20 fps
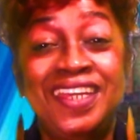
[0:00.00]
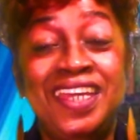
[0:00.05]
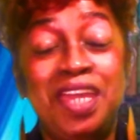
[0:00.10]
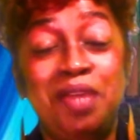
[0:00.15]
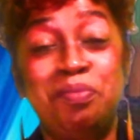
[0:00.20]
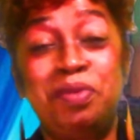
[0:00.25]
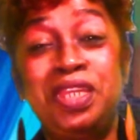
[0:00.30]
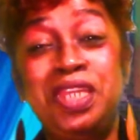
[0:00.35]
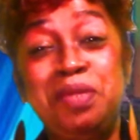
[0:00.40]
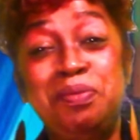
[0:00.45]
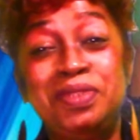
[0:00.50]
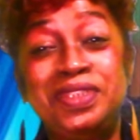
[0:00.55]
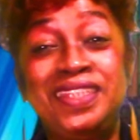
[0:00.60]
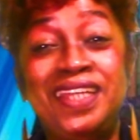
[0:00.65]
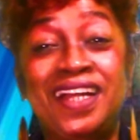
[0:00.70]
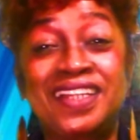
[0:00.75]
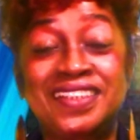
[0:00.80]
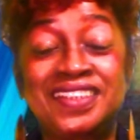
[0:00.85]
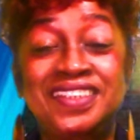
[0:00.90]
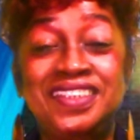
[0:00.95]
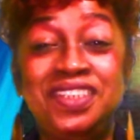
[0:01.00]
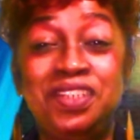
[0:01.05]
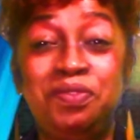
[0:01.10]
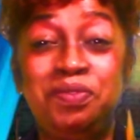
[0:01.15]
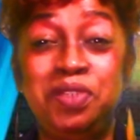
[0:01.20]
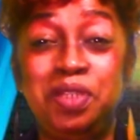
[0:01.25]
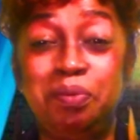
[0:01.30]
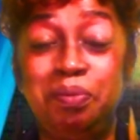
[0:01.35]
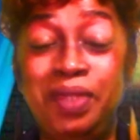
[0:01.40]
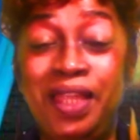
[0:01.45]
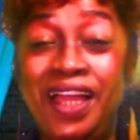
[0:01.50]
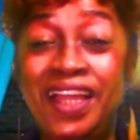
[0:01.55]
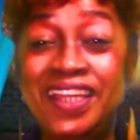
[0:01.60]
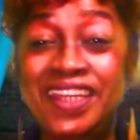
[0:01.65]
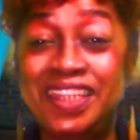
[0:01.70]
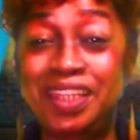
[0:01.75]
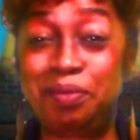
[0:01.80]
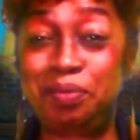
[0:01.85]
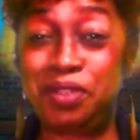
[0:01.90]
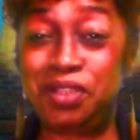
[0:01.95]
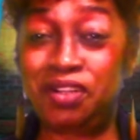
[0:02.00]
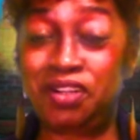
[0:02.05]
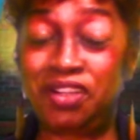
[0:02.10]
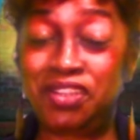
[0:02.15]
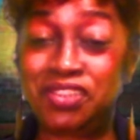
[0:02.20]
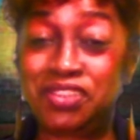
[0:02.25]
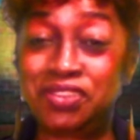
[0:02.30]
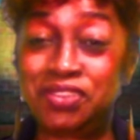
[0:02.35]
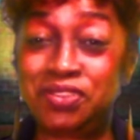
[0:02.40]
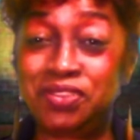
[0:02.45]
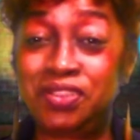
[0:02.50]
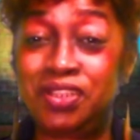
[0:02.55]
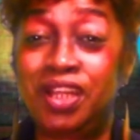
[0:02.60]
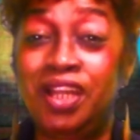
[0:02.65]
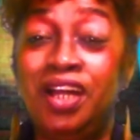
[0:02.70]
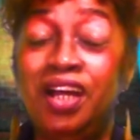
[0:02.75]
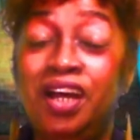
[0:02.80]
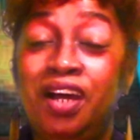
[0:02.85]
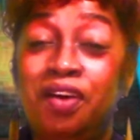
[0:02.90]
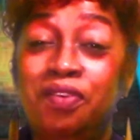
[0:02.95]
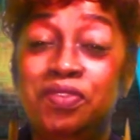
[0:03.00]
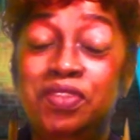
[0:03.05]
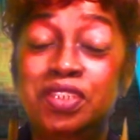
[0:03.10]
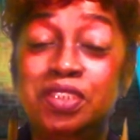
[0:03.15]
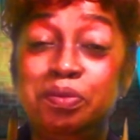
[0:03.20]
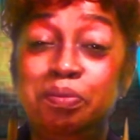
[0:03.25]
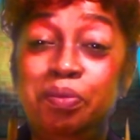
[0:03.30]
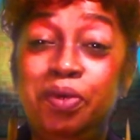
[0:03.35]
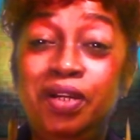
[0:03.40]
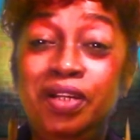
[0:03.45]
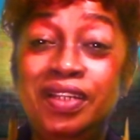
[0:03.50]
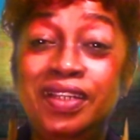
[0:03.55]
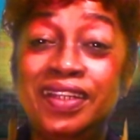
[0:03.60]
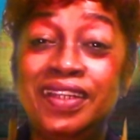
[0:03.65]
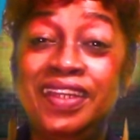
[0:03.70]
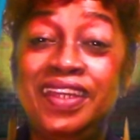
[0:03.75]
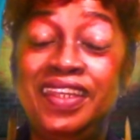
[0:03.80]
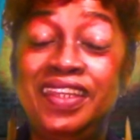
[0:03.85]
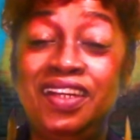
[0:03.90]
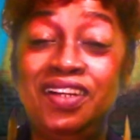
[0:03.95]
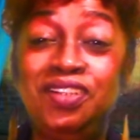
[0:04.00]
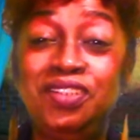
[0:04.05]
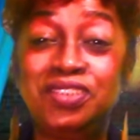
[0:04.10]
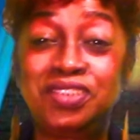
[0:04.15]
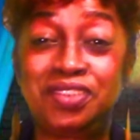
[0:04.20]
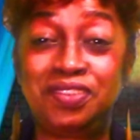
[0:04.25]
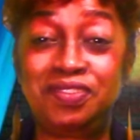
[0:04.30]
And my name is Dr. Sylvia Black, and I'm the author of this book, and I'd like